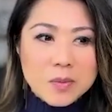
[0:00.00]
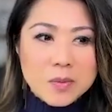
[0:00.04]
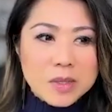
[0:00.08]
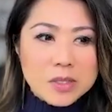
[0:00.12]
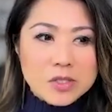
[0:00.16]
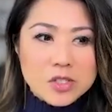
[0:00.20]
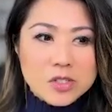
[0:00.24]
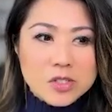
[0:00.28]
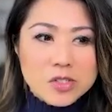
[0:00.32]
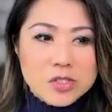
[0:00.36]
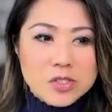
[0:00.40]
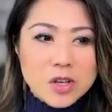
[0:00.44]
we
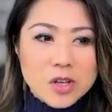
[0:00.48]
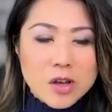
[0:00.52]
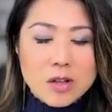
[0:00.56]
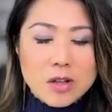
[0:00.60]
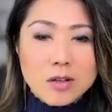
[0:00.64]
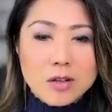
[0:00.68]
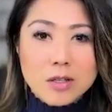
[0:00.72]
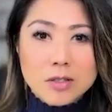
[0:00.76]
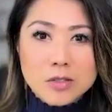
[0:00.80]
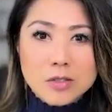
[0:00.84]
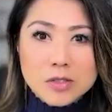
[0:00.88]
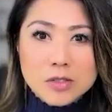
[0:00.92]
just
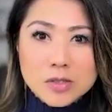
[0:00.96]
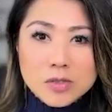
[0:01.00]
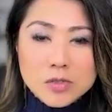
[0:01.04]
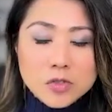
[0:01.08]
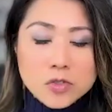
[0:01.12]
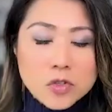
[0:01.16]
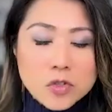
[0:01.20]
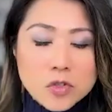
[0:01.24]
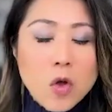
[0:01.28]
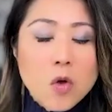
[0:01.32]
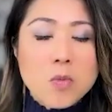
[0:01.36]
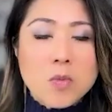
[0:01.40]
saw
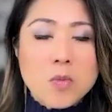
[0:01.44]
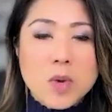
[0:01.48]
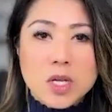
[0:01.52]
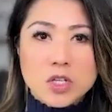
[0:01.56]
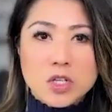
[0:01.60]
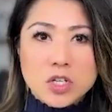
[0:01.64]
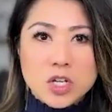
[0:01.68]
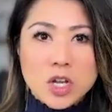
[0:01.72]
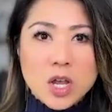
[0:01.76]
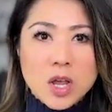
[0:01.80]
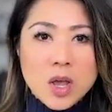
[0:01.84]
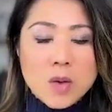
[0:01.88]
so
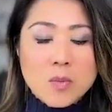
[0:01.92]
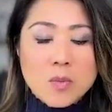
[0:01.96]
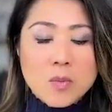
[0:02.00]
much